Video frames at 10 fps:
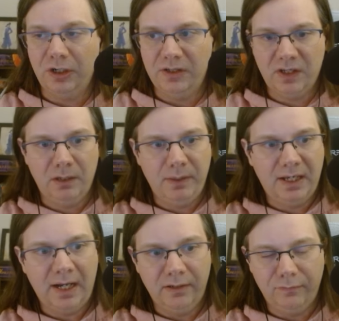is going to be
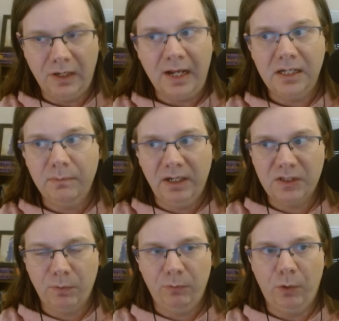kind of 90
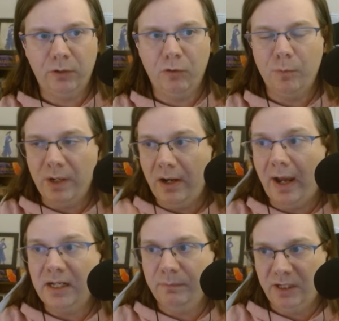minutes with one group and
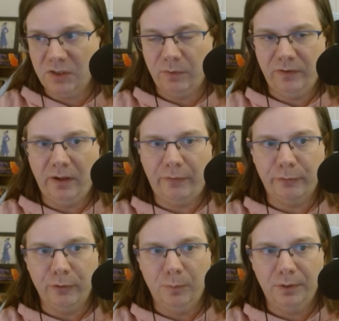90 minutes with another
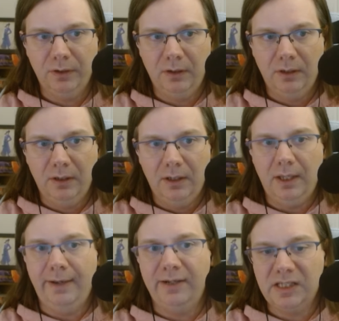group.
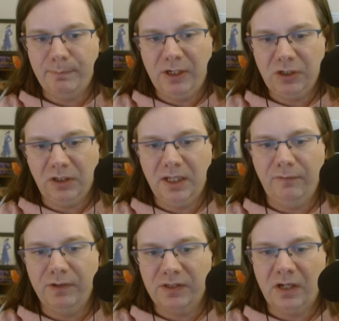And especially
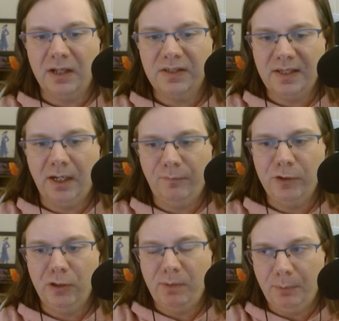if it's not set up for you
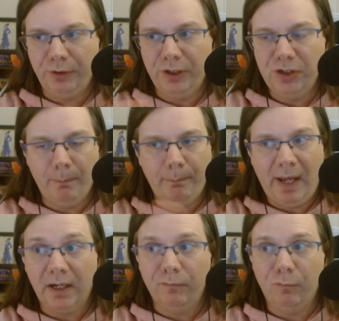to be able to jump
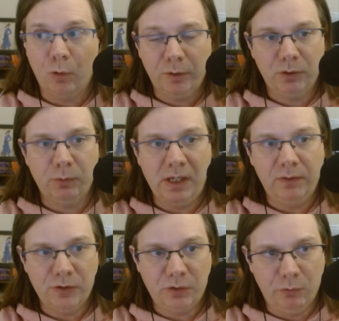back and forth between
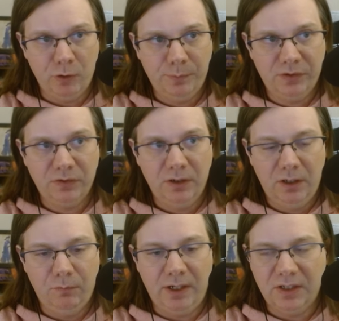those groups,
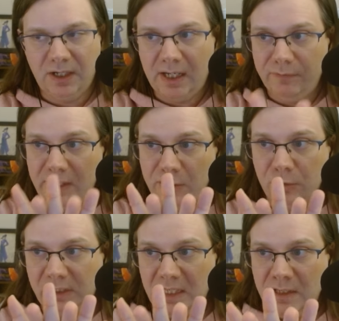right, to kind of
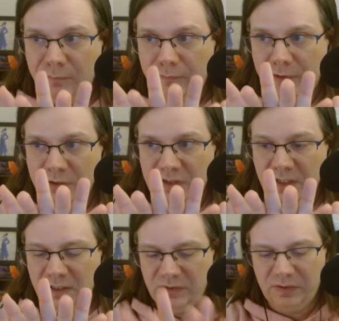interleave their
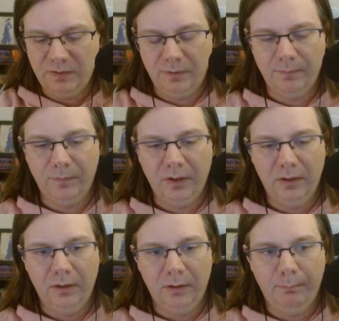scenes
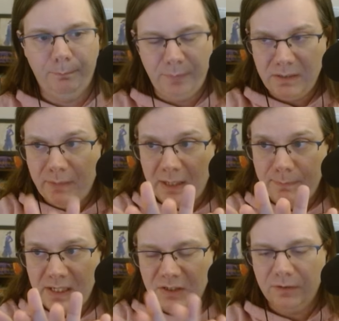beat by
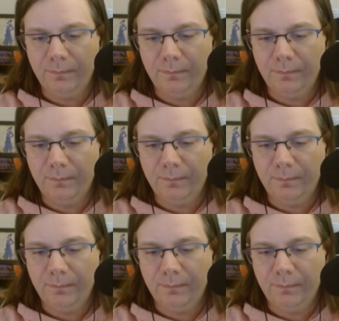beat,